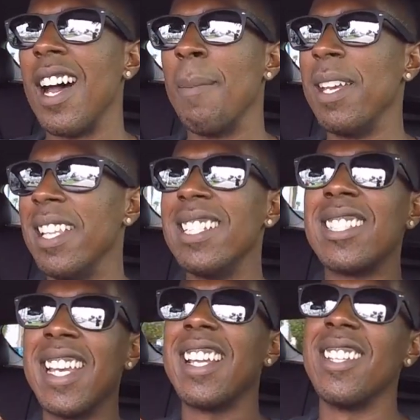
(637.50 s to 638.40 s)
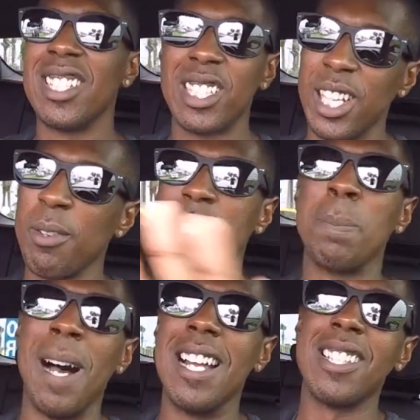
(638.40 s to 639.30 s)
I mean, this thing, the steering
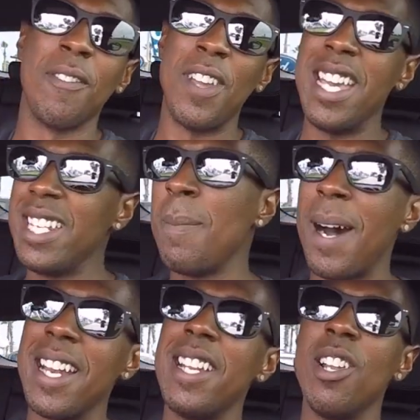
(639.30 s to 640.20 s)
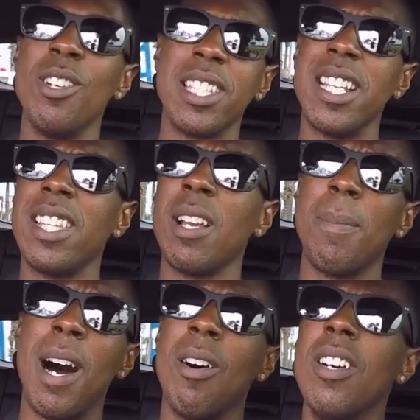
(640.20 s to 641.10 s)
response, if anybody knows anything
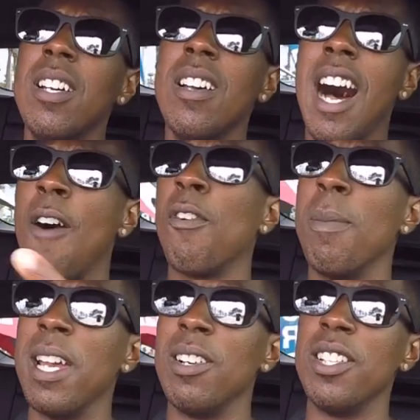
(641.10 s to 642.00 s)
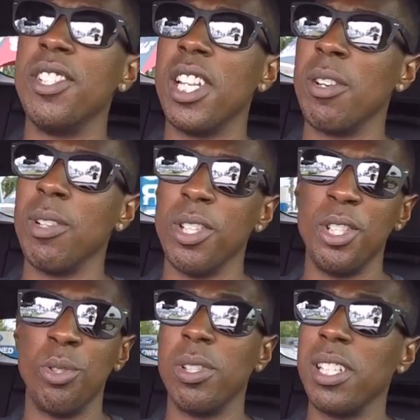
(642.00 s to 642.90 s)
about Alfa Romeo in general, the
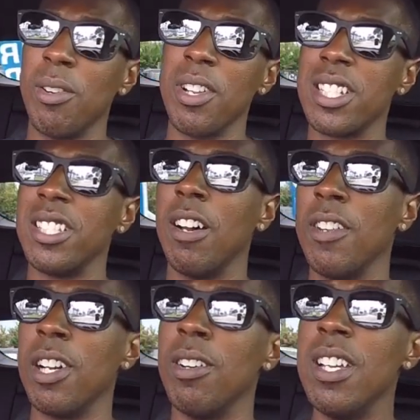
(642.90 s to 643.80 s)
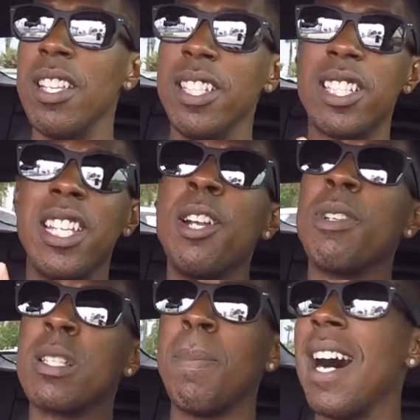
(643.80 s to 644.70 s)
Giulia or the Stelvio, the steering
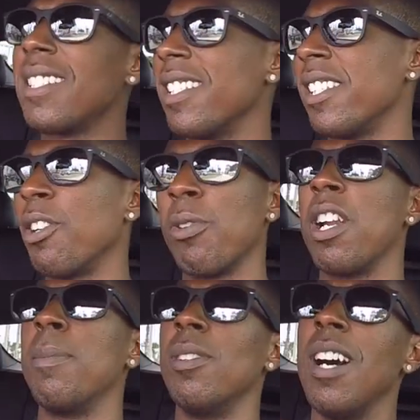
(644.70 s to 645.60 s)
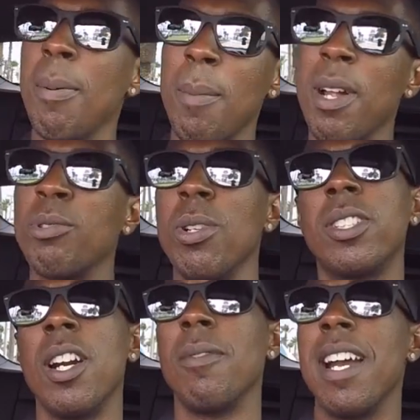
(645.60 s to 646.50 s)
response is incredible. I'm coming up to a
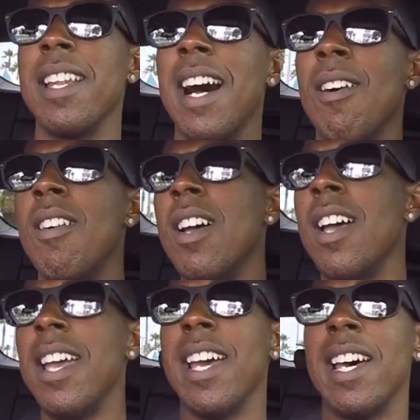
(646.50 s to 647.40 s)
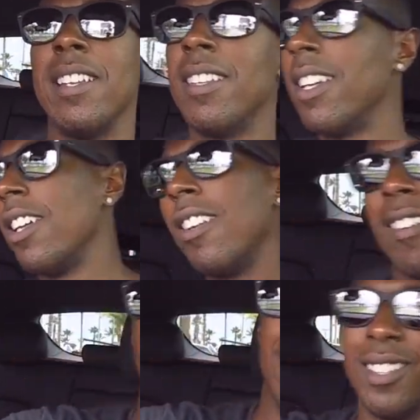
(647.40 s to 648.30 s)
turn right now, and
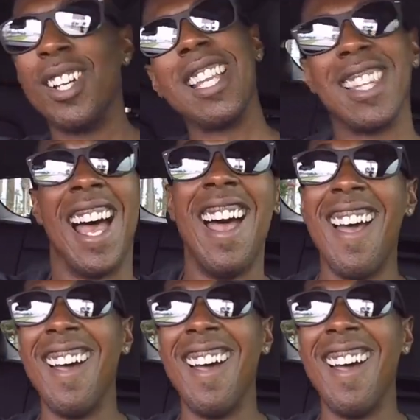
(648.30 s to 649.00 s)
look at that.